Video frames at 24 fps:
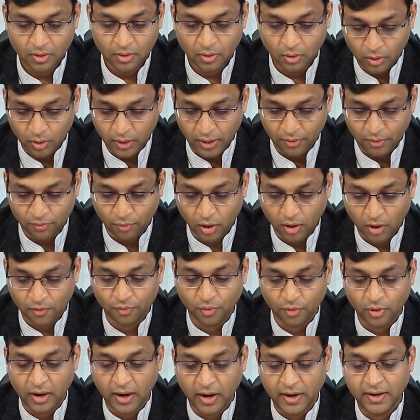Okay,
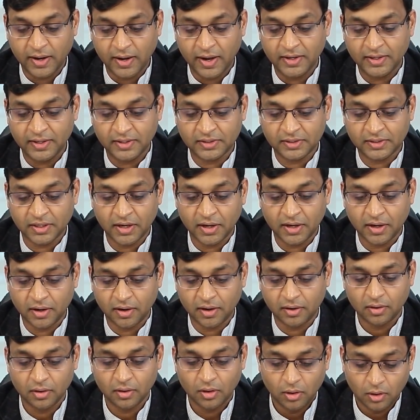Vodafone Idea is
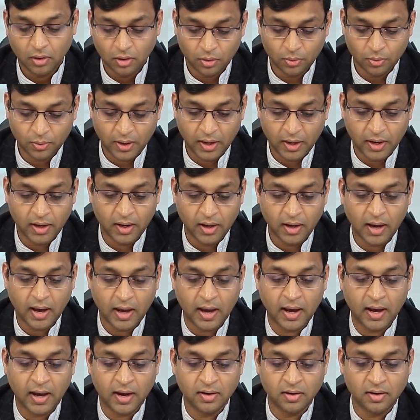here. Okay,
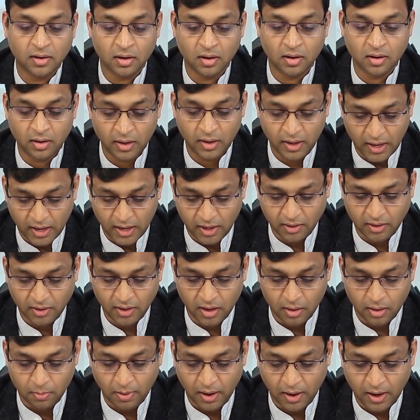and
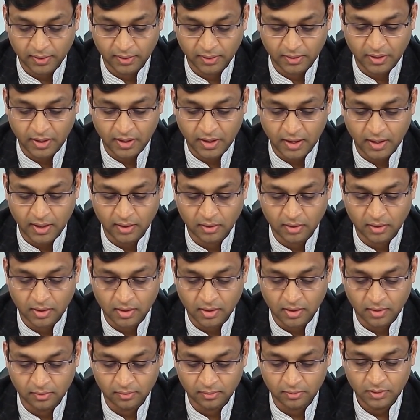Airtel, Bharti
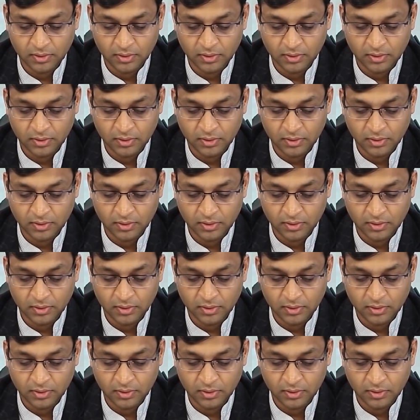Airtel.